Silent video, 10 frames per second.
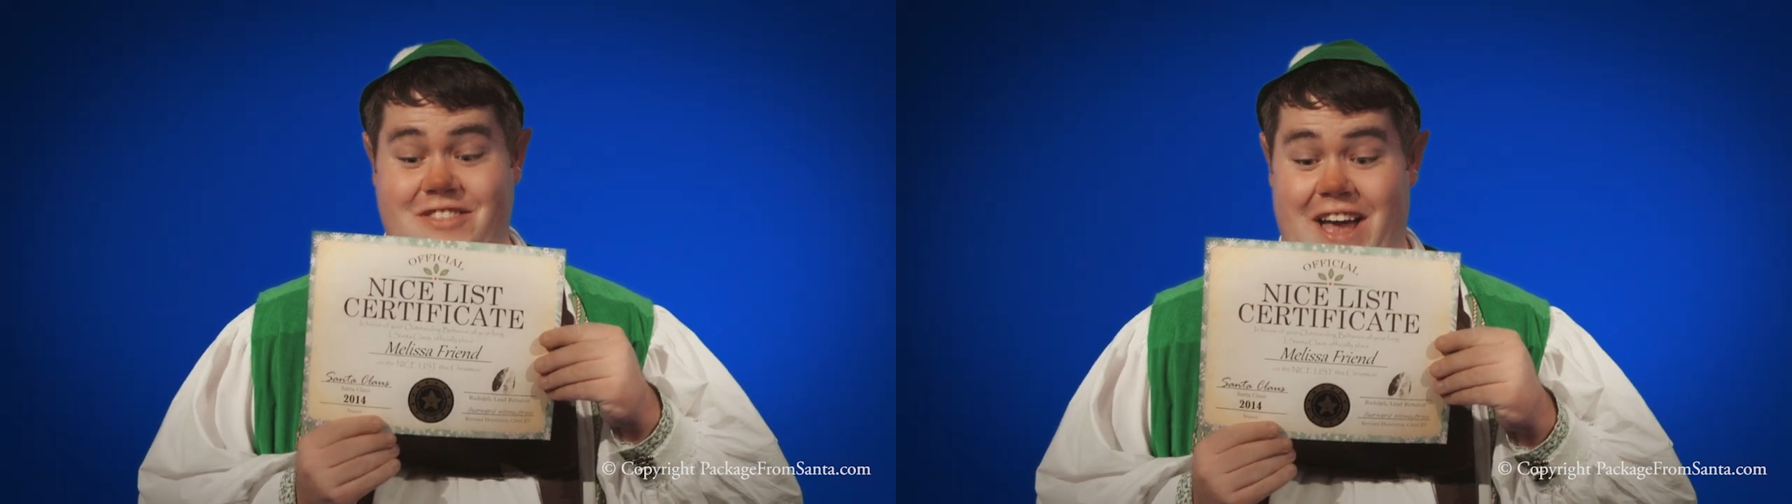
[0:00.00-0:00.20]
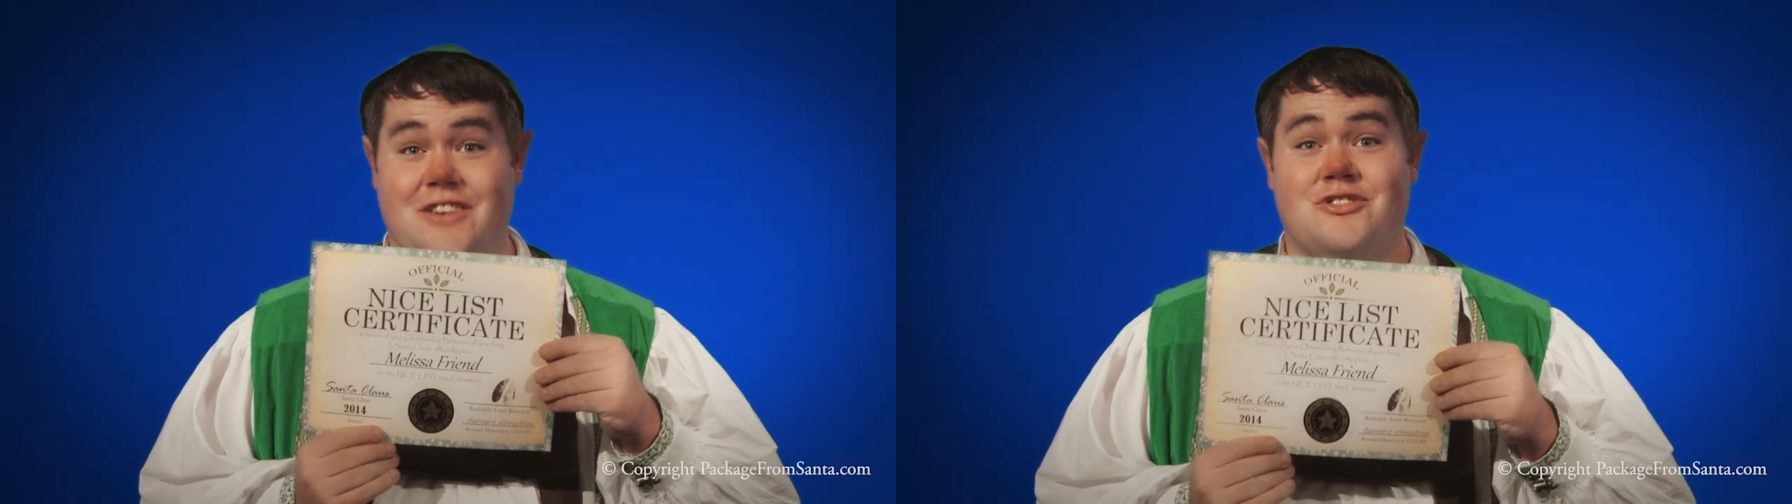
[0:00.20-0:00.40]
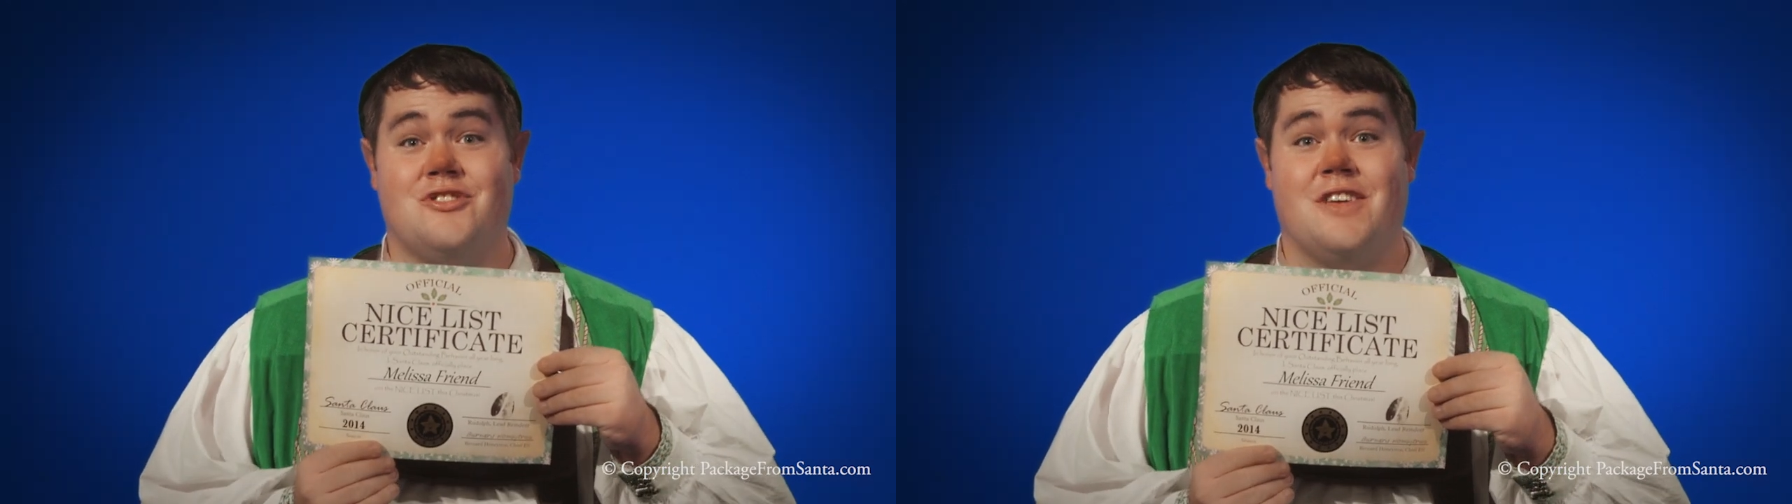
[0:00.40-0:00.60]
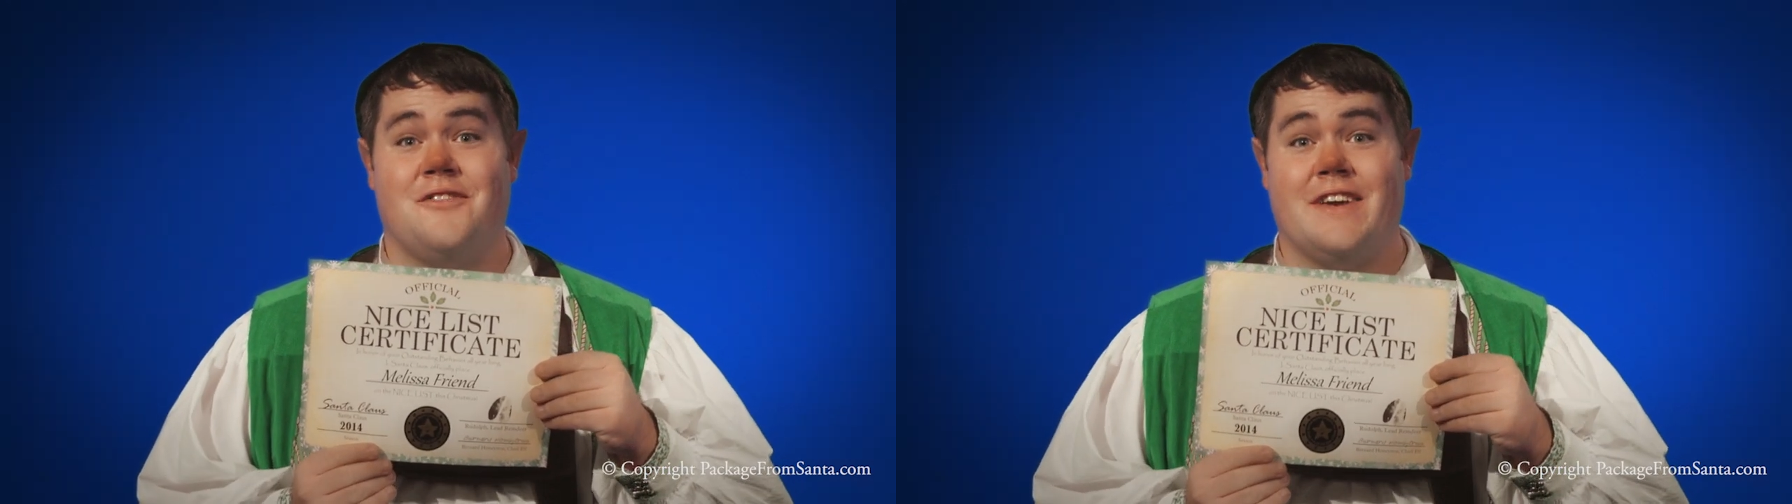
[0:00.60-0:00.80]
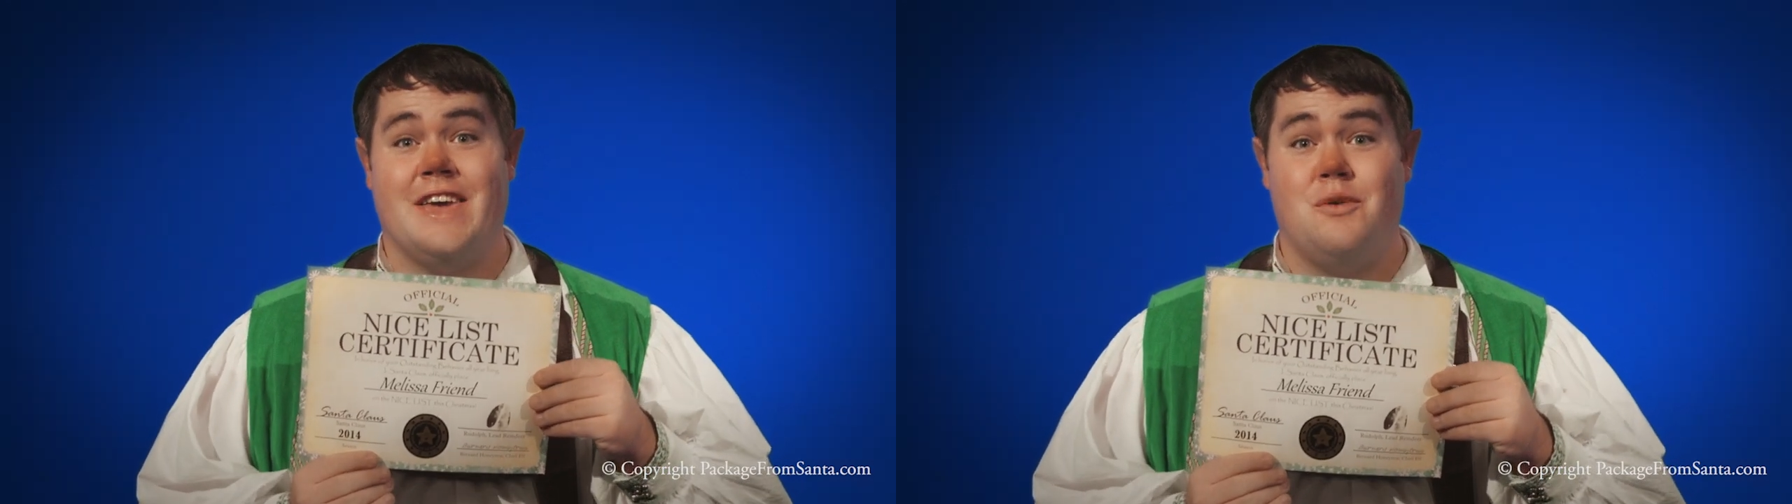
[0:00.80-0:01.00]
nice
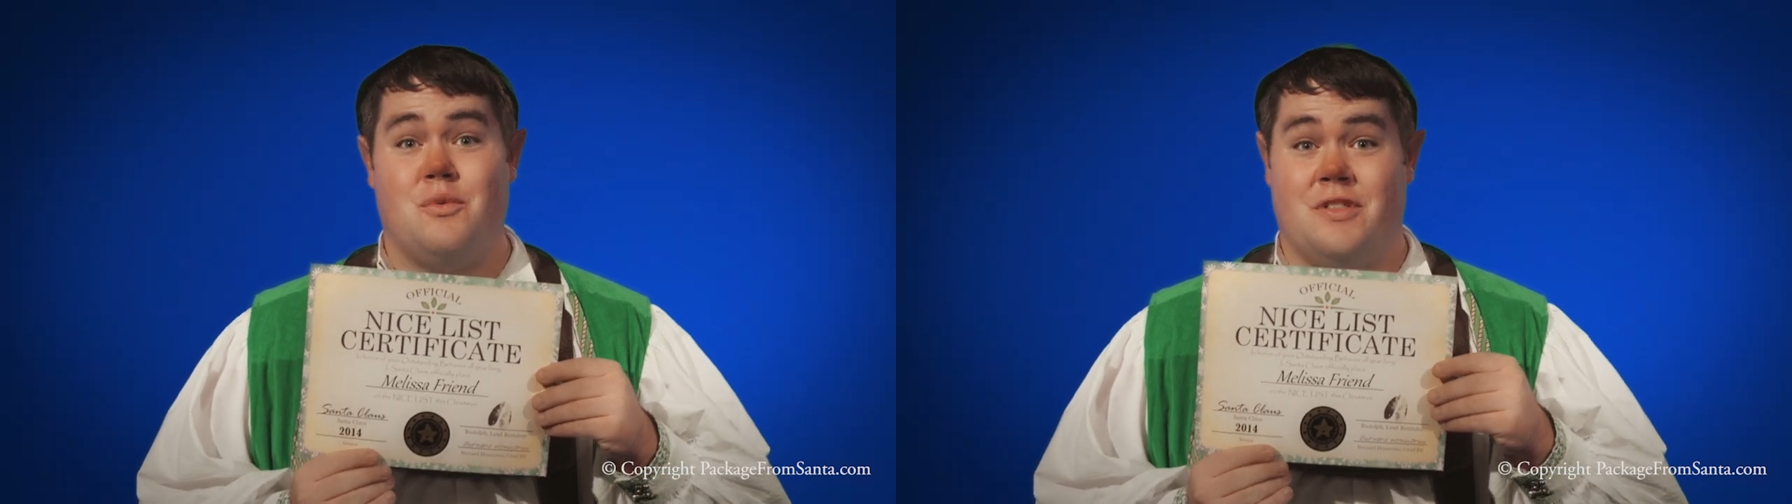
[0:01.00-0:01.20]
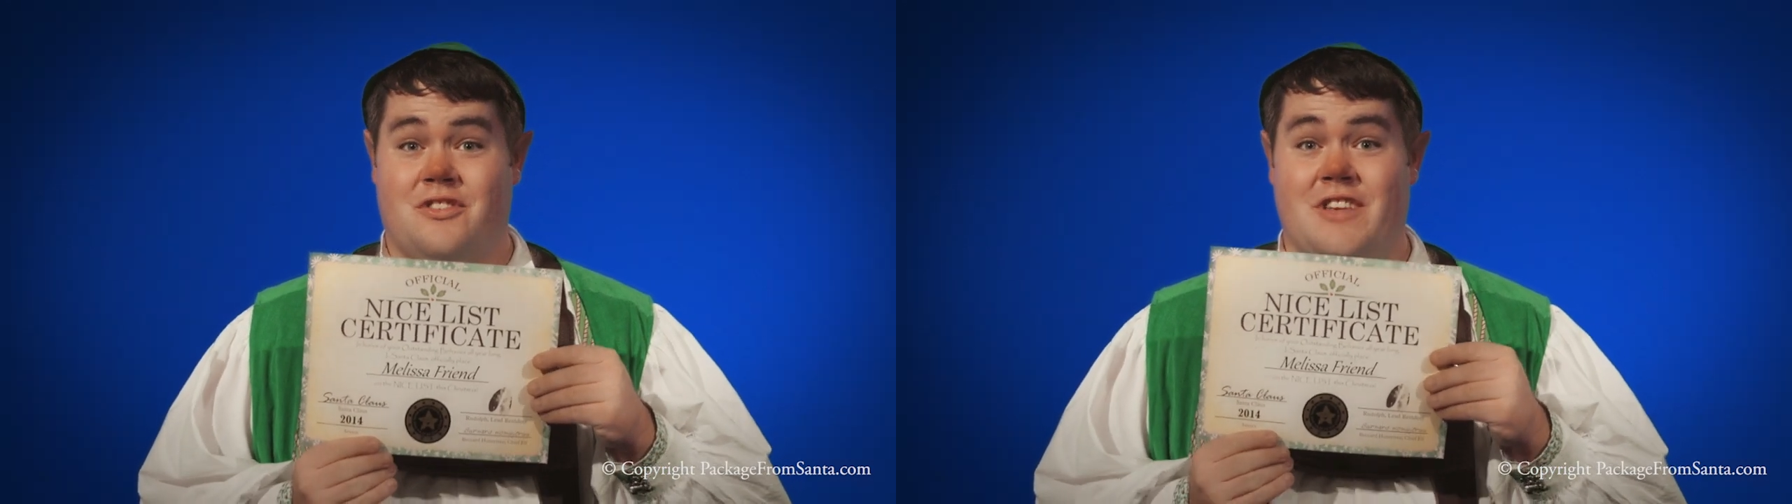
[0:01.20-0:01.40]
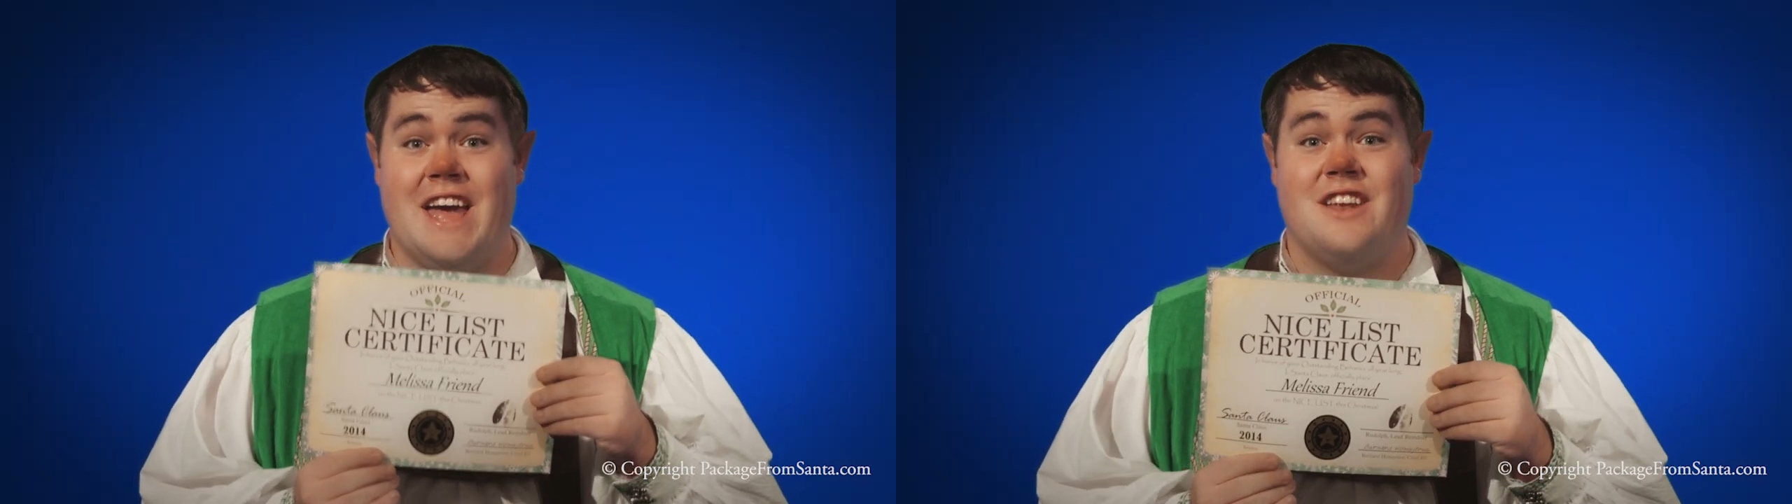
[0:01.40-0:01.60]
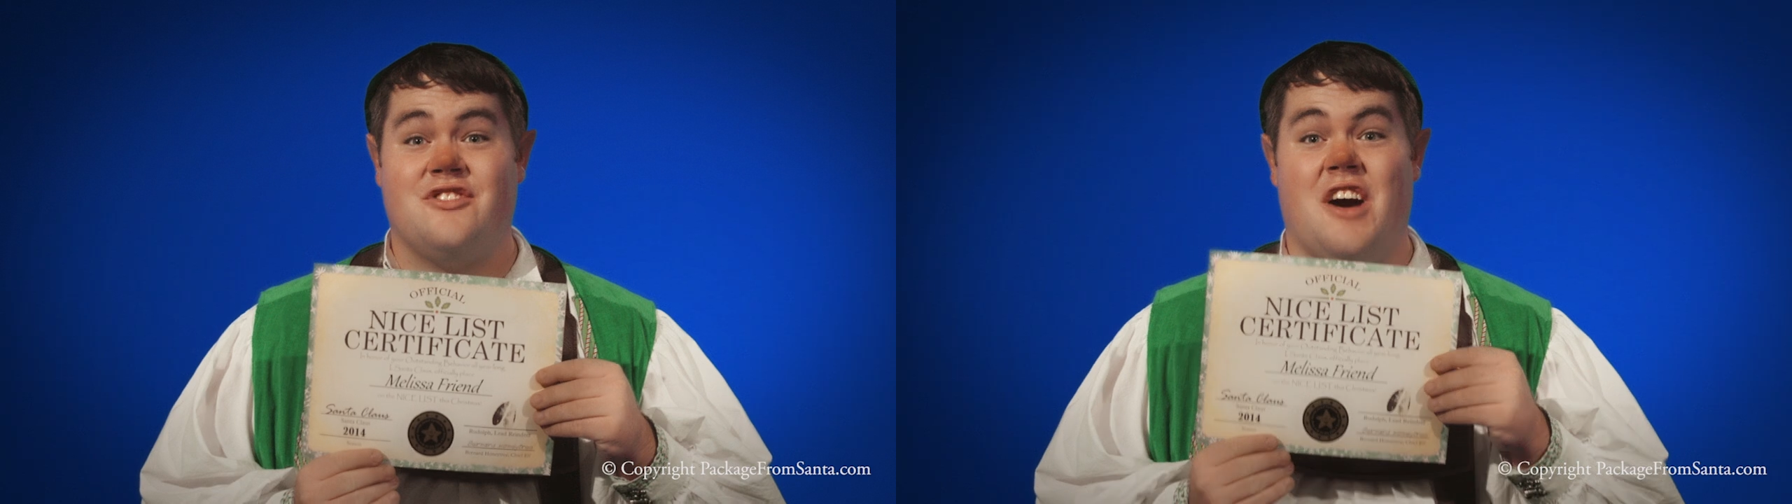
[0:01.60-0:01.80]
certificate with Santa's